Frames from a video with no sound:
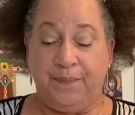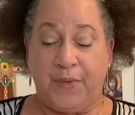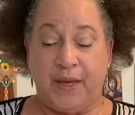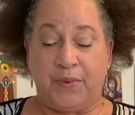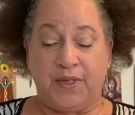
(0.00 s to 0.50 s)

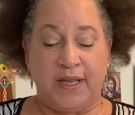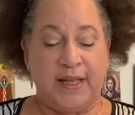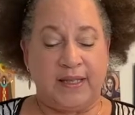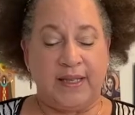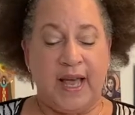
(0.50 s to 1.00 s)
it
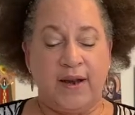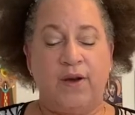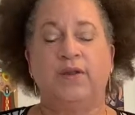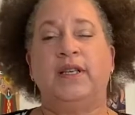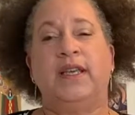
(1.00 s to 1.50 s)
presents not
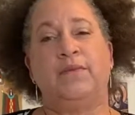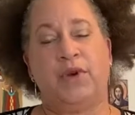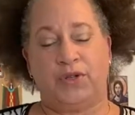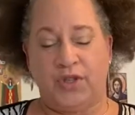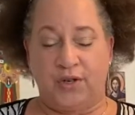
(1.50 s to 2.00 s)
only
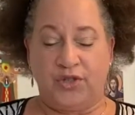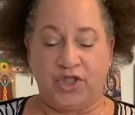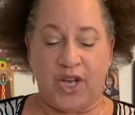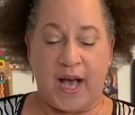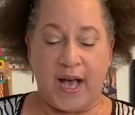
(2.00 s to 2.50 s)
emotional
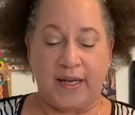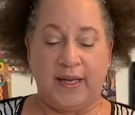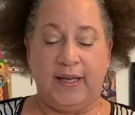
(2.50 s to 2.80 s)
shock